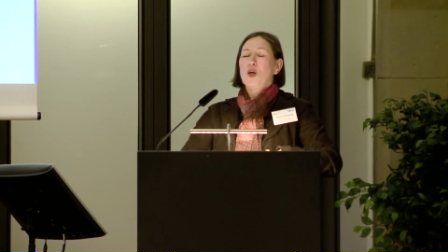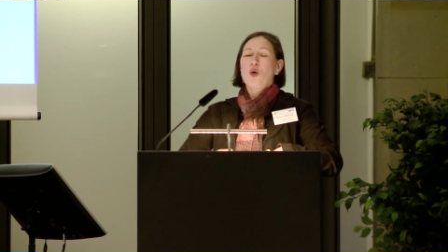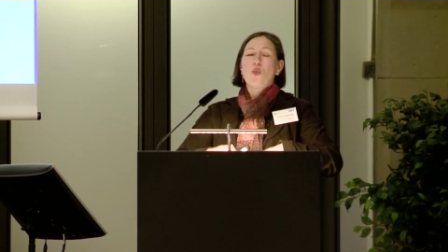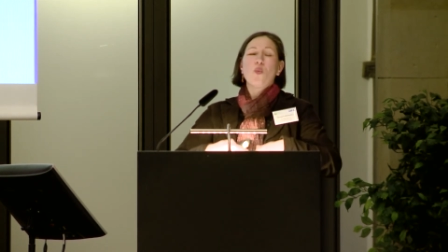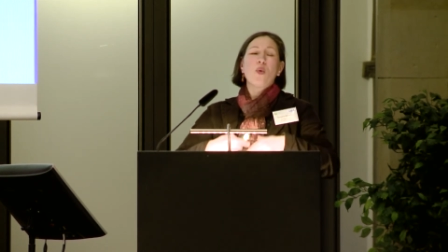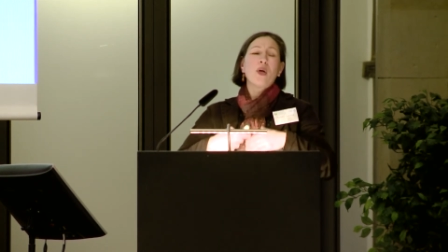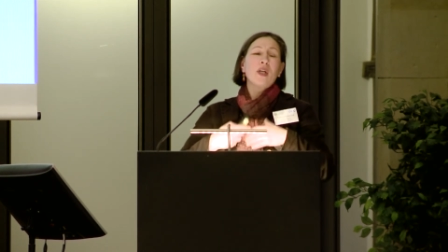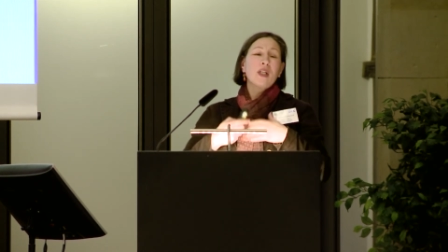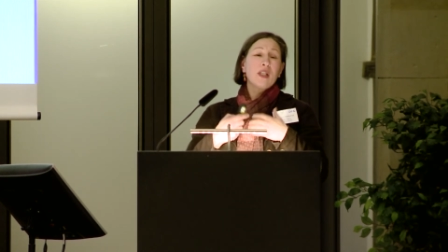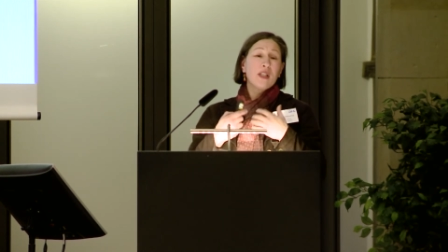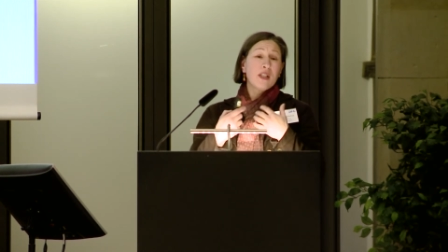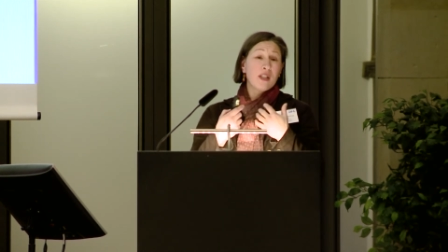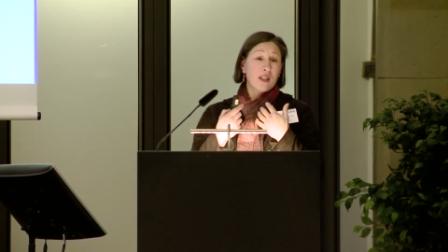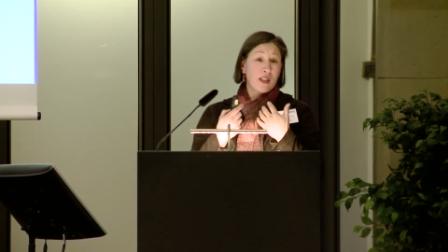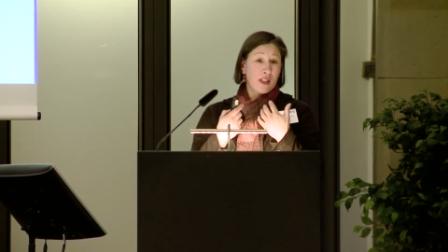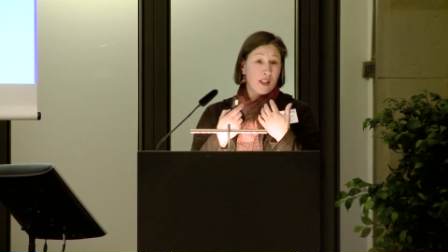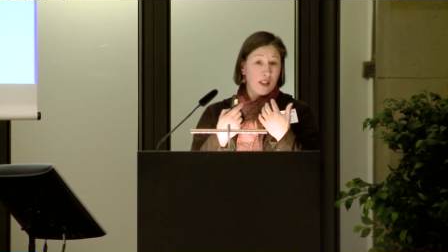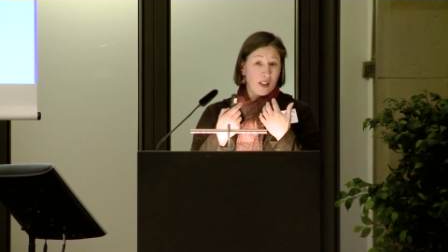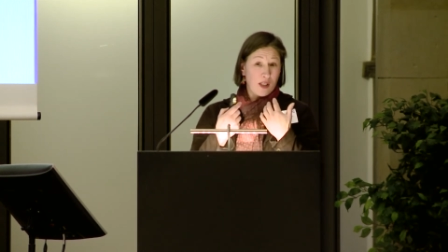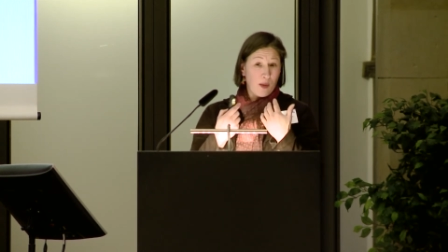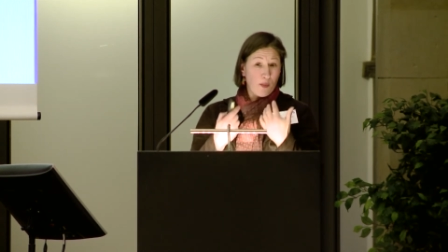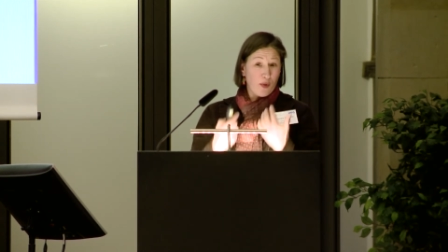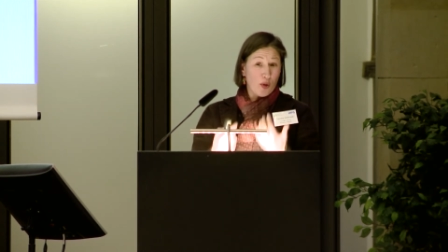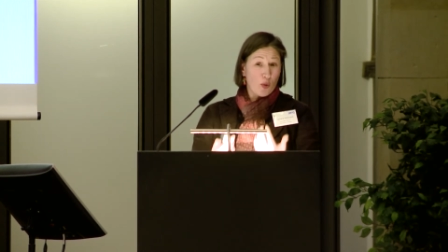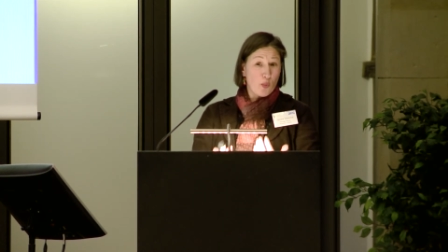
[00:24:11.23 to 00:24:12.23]
whether this is
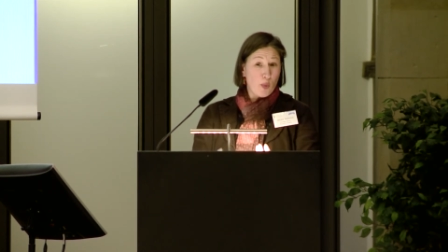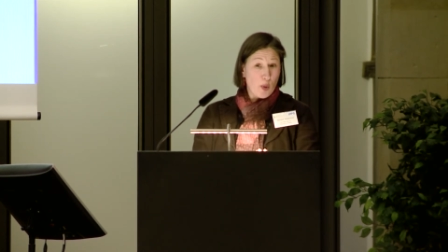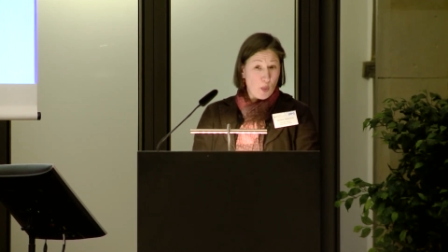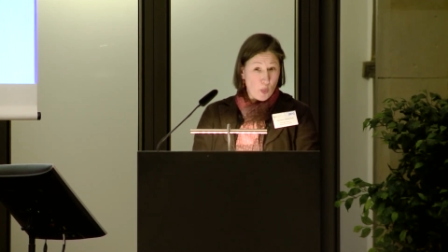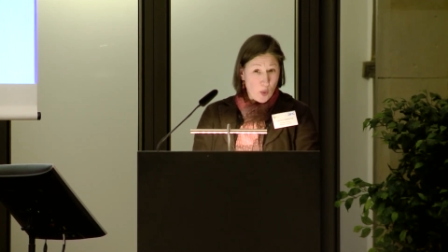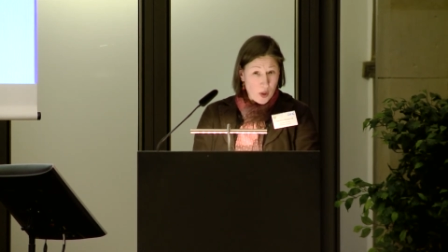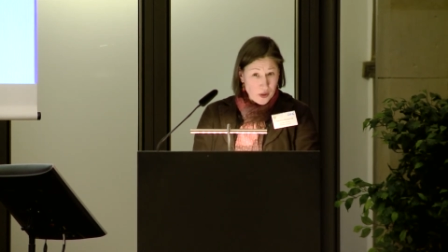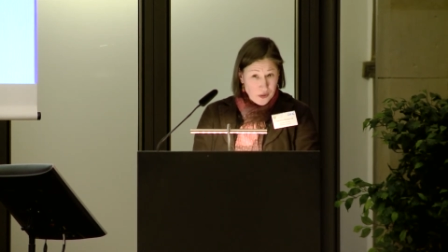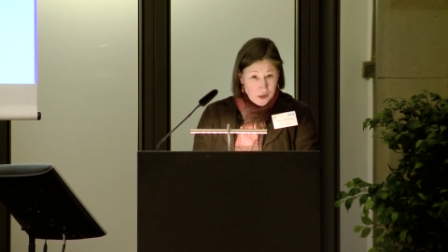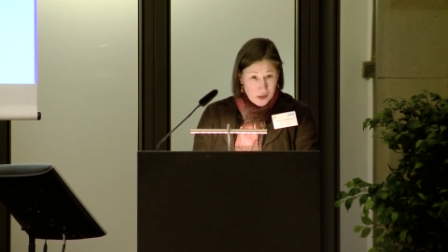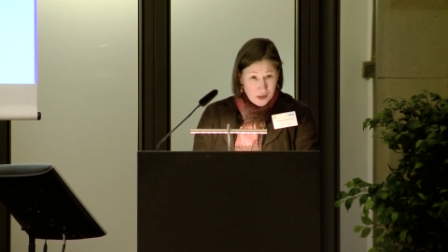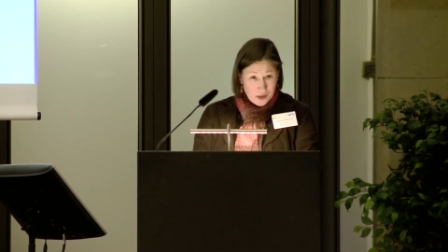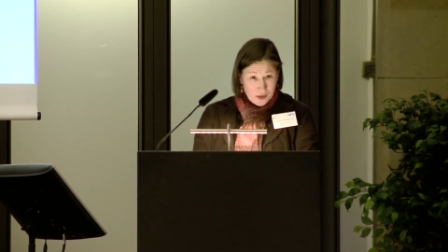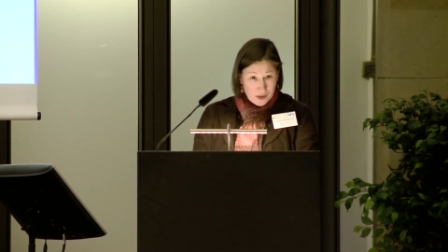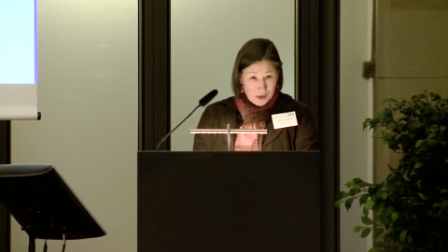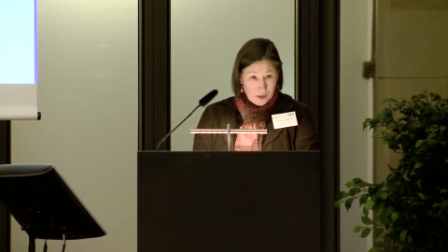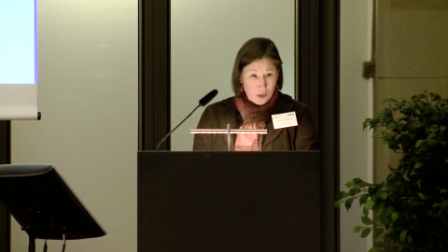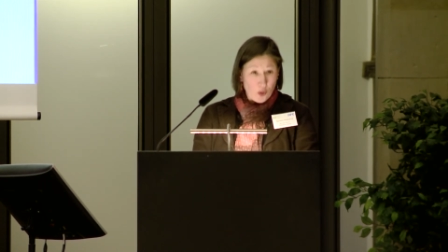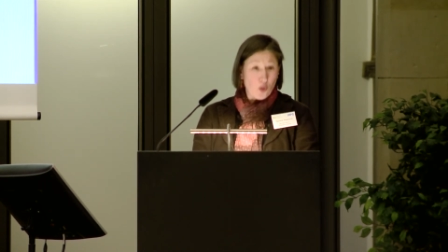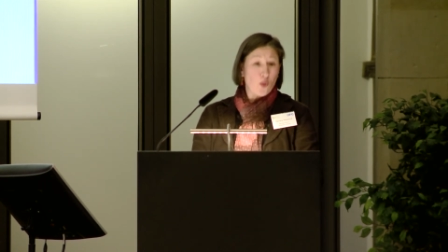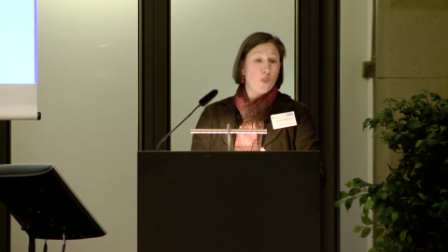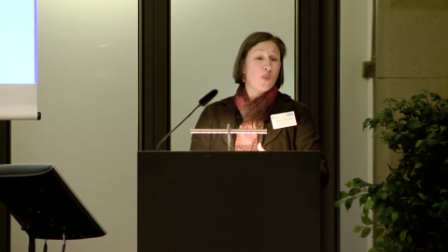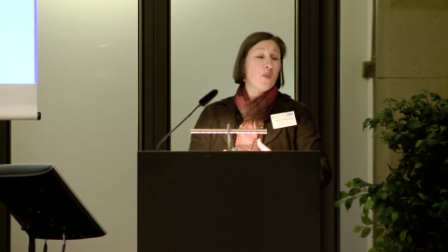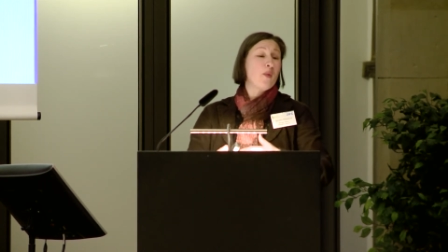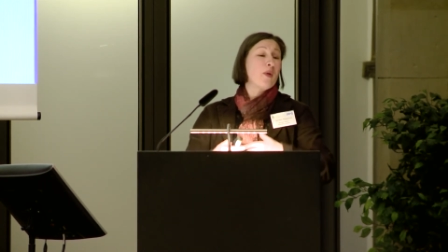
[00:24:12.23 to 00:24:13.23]
something we want
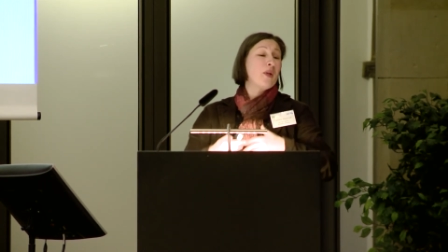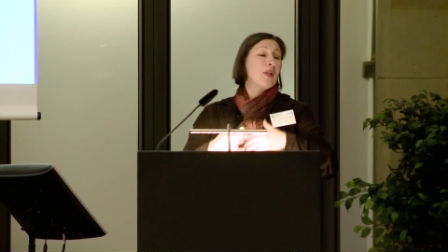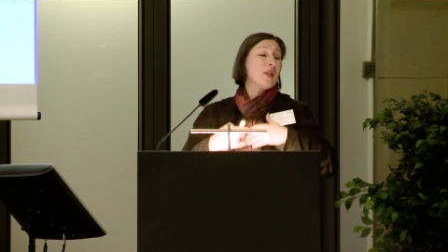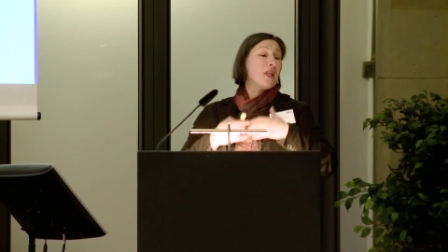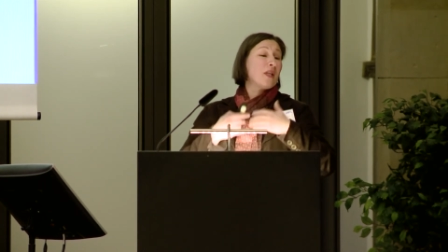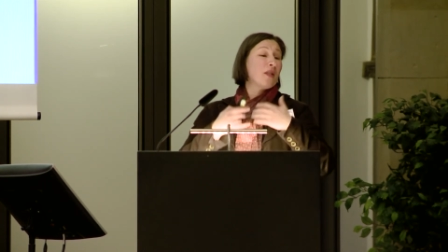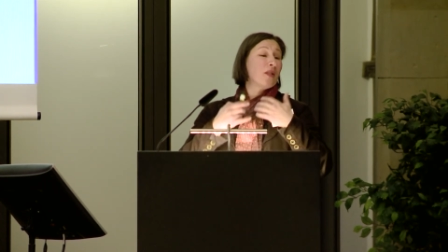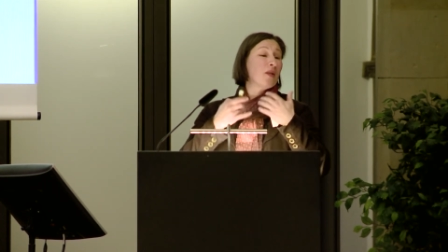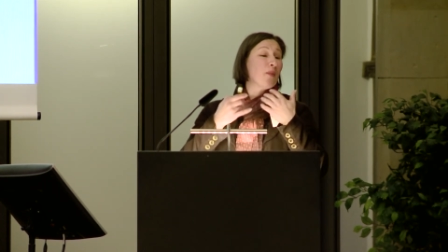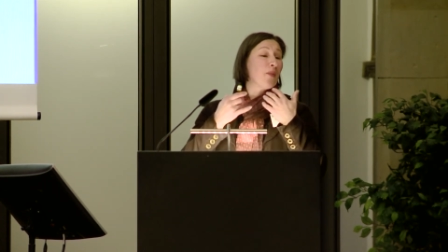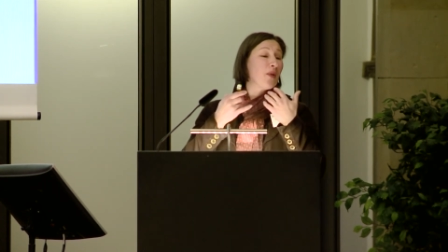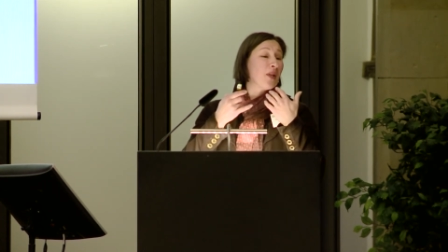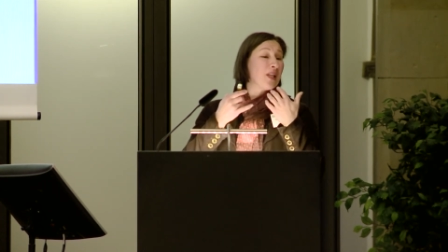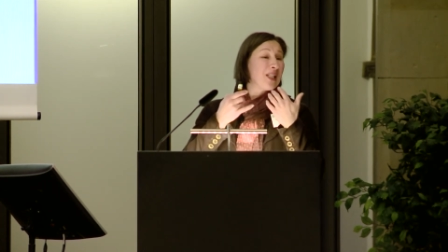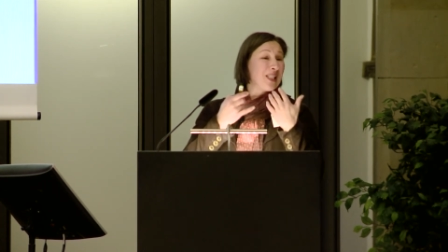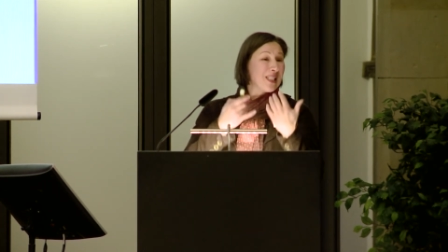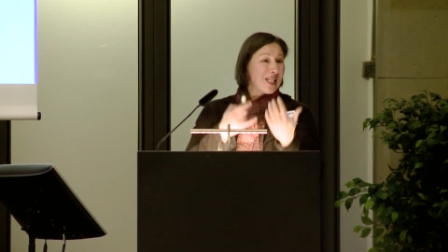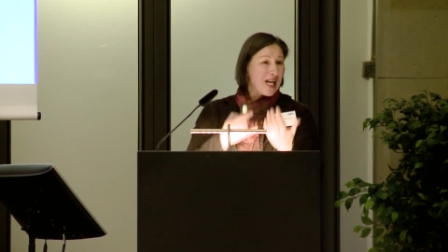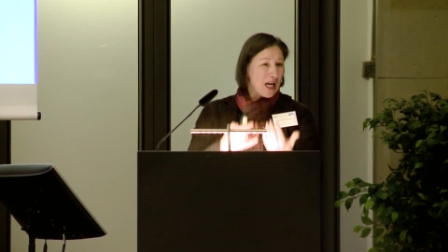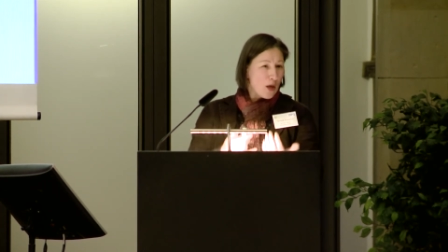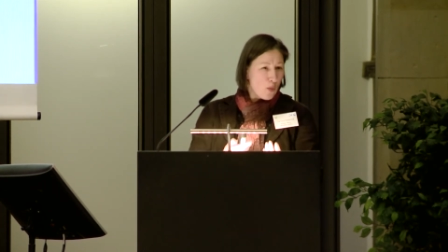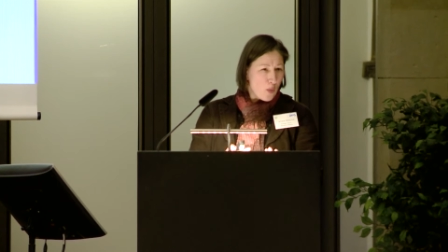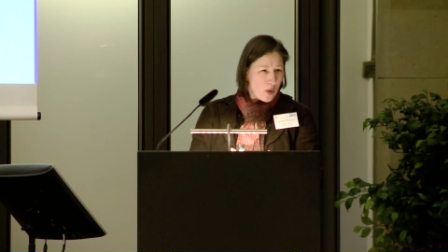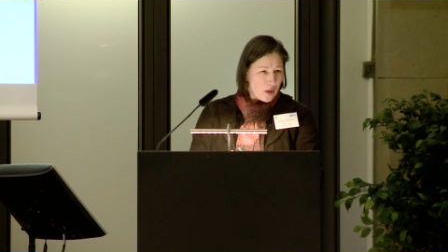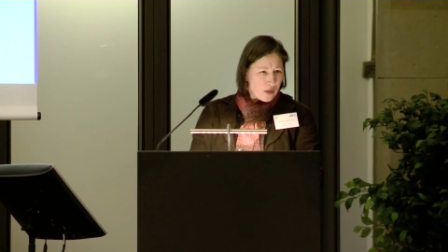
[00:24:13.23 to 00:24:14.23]
or whether that's something
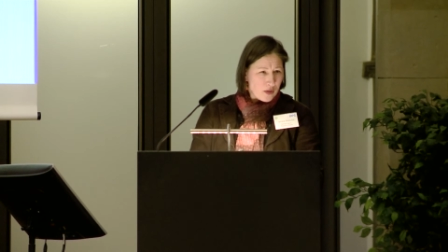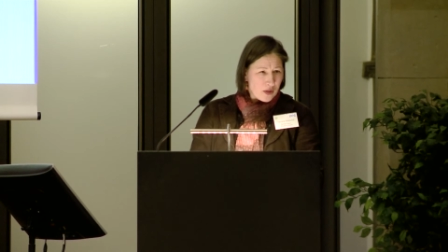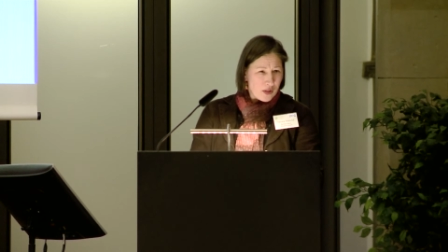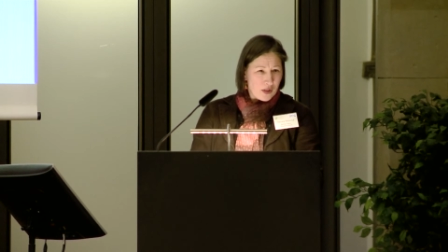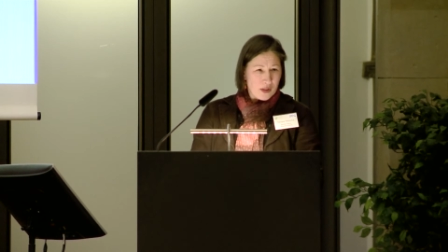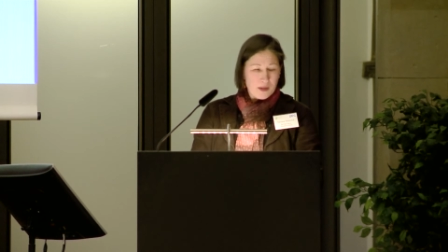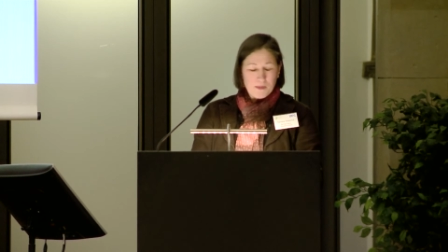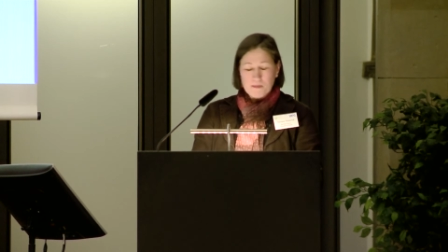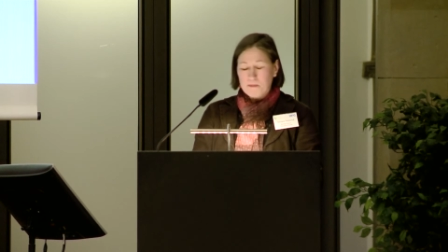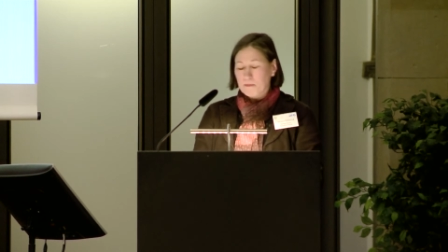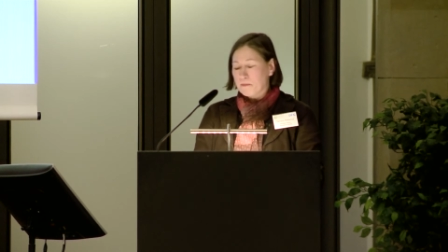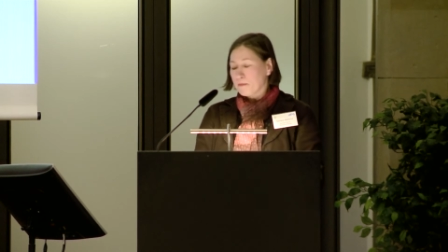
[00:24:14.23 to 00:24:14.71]
they want.